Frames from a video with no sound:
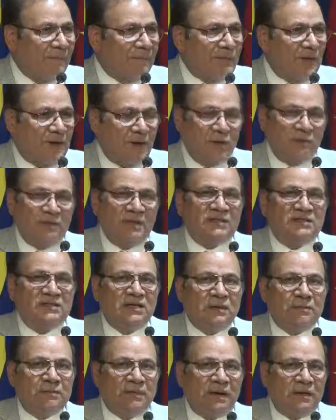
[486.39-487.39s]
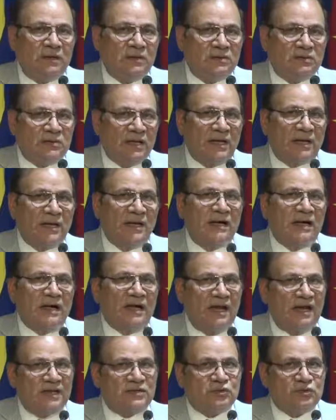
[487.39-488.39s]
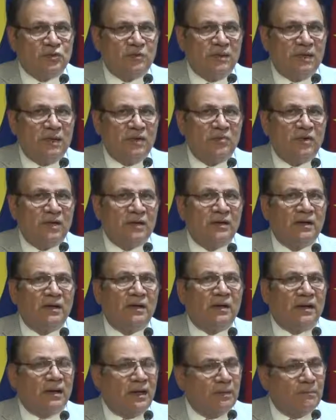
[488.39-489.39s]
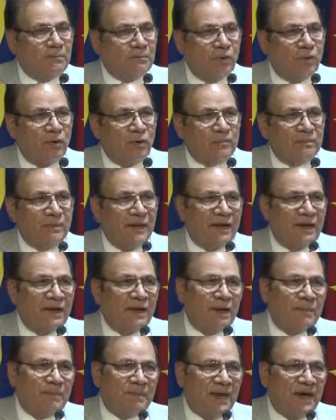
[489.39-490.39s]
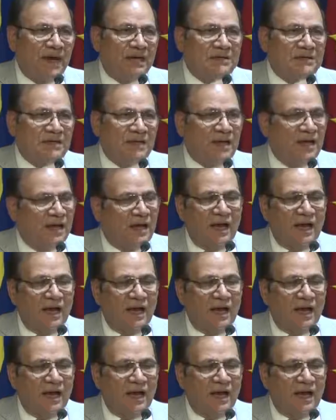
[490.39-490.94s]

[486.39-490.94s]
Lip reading: the domestic producer has to be given import parity price,